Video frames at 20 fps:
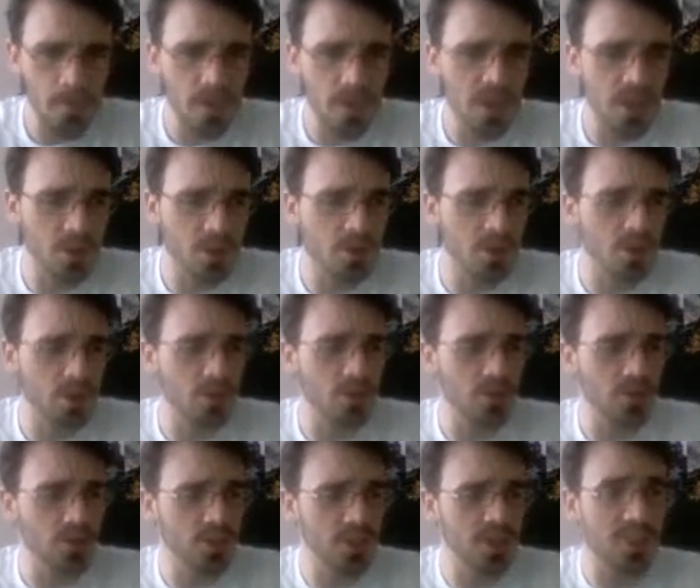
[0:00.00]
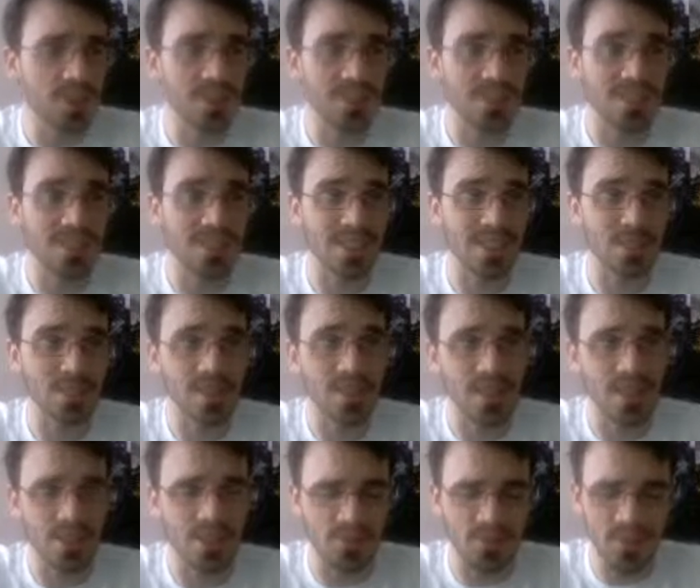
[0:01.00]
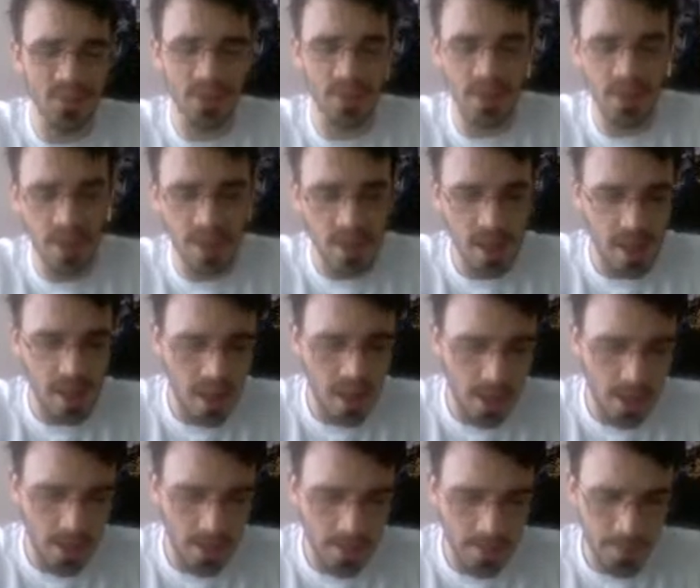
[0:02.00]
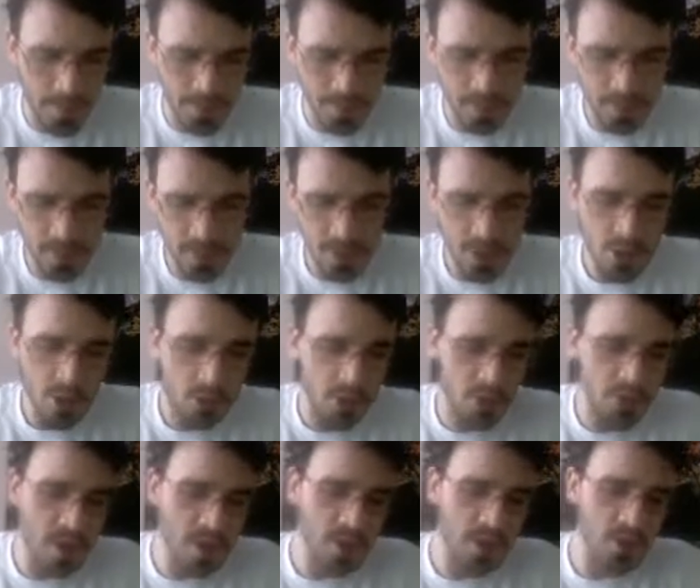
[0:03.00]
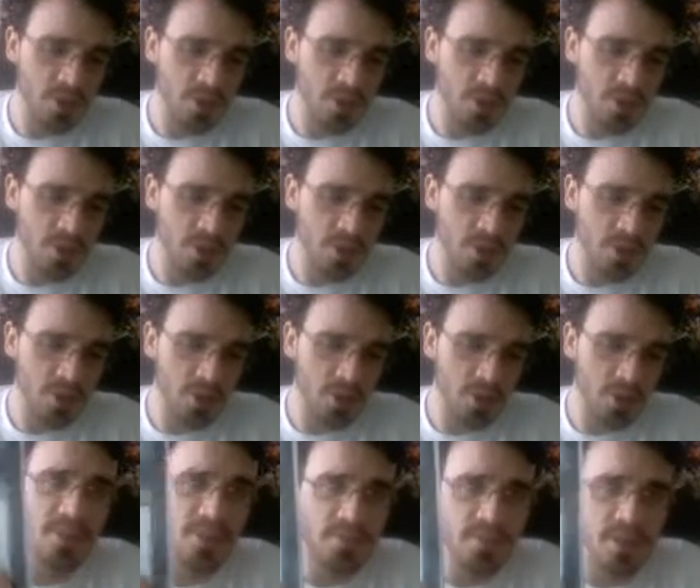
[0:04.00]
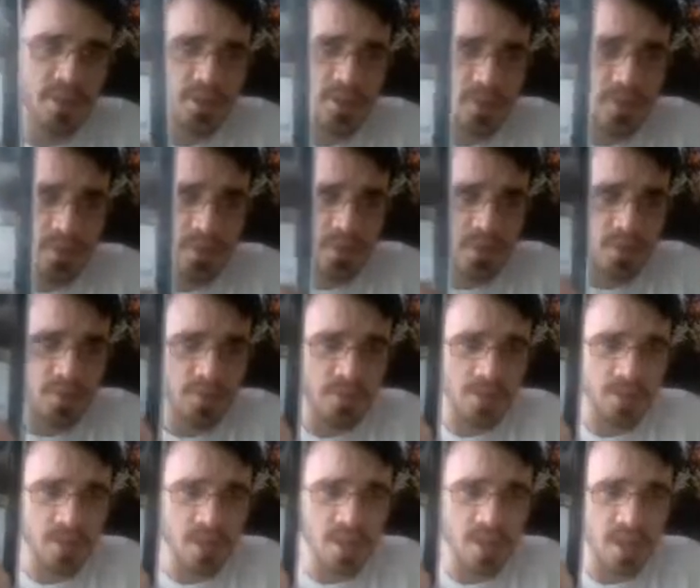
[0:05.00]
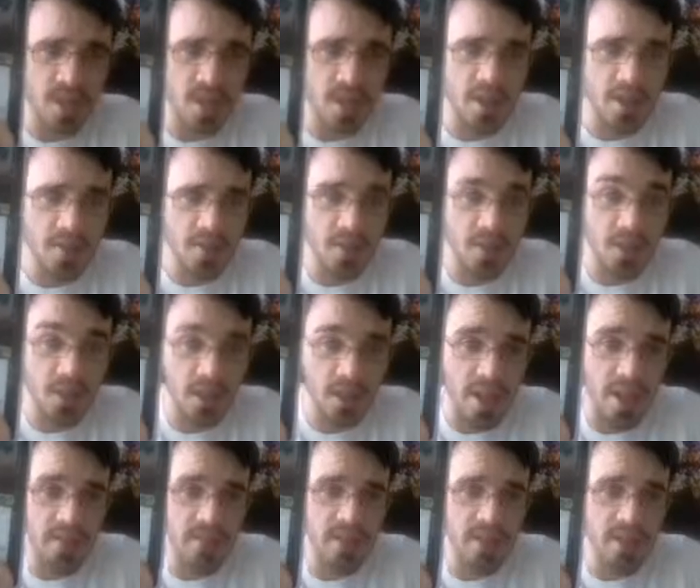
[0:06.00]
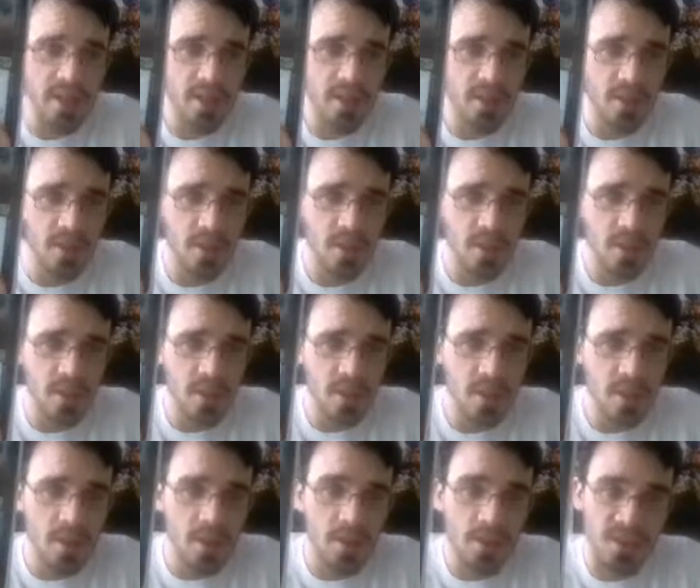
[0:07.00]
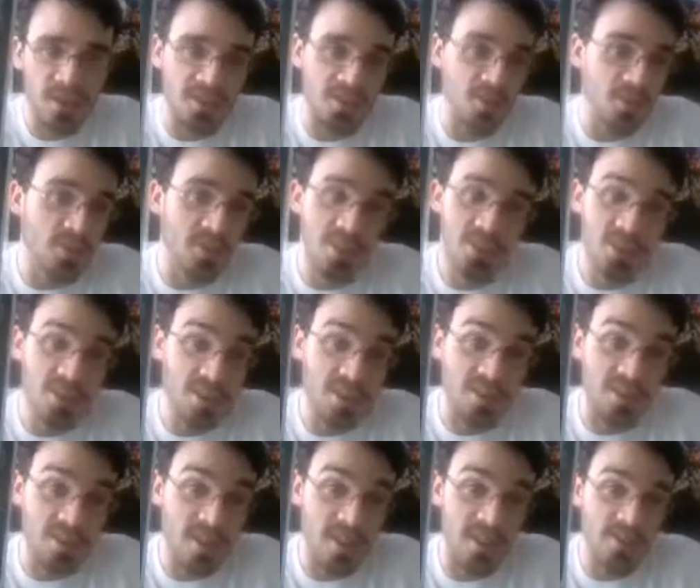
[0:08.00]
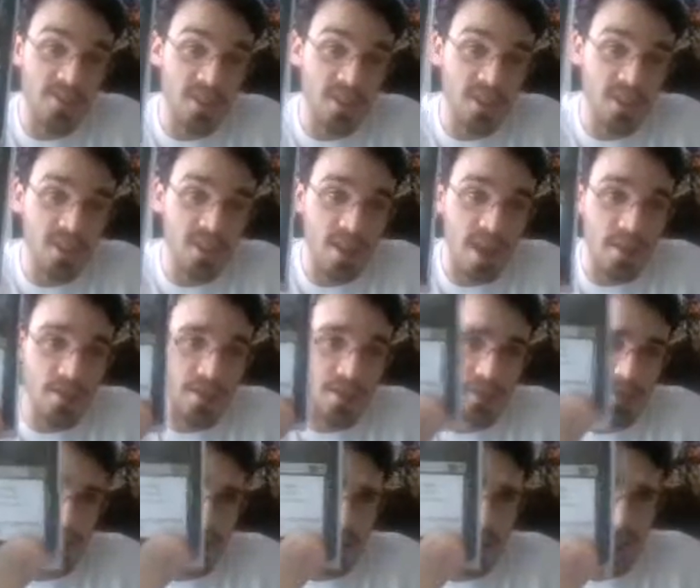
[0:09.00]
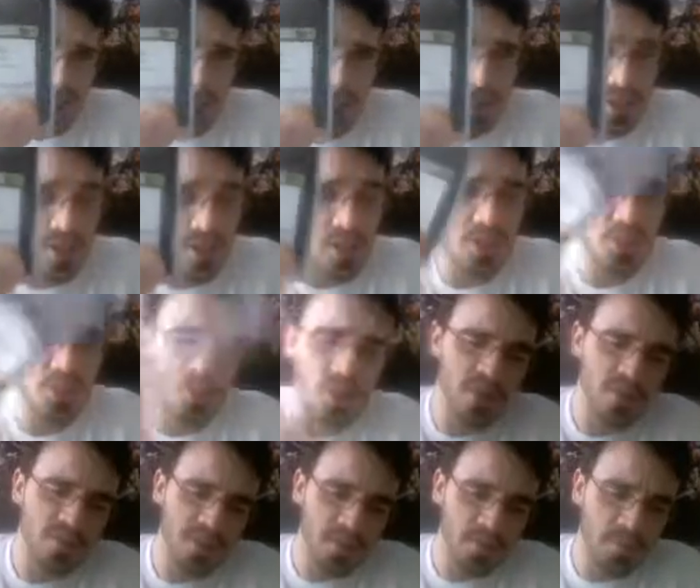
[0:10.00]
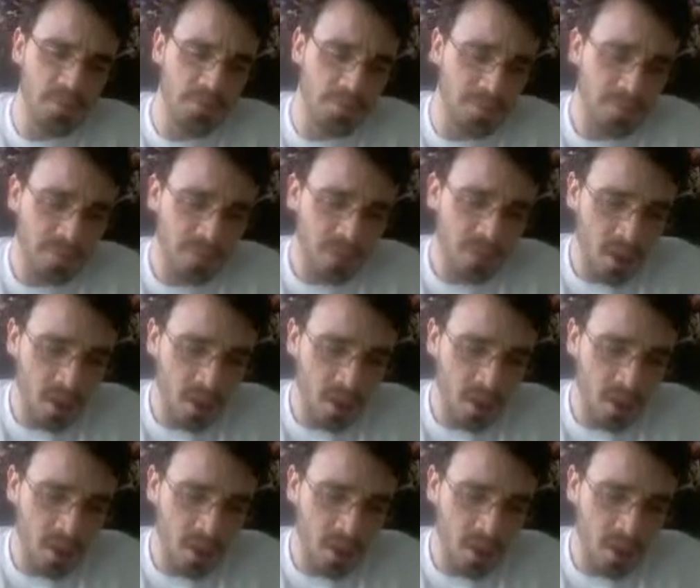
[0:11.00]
but they will usually concede because of it. We're running 1 Siphon Sliver for the lifelink, because who doesn't love lifelink? I mean, really, just 1 of them,